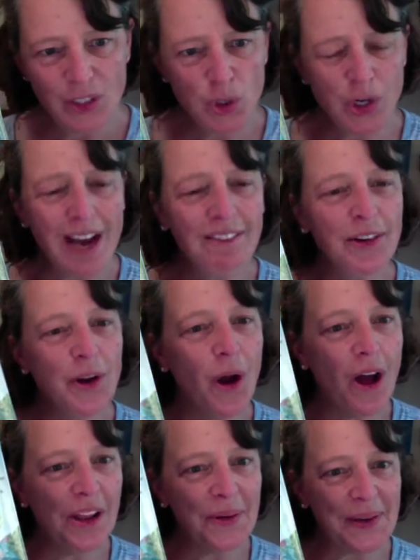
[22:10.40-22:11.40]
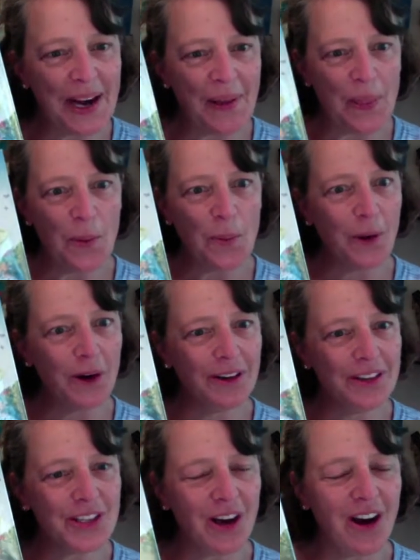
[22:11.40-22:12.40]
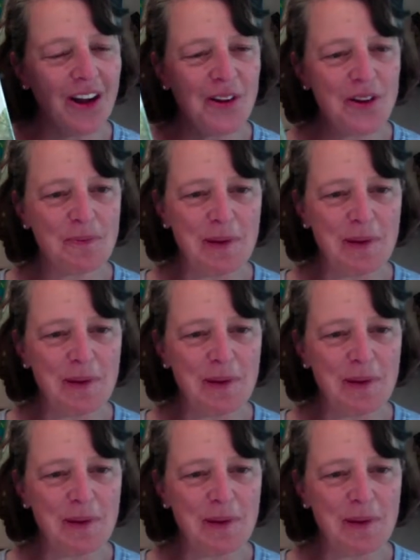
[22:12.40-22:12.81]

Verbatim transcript: traveled all around the world to all those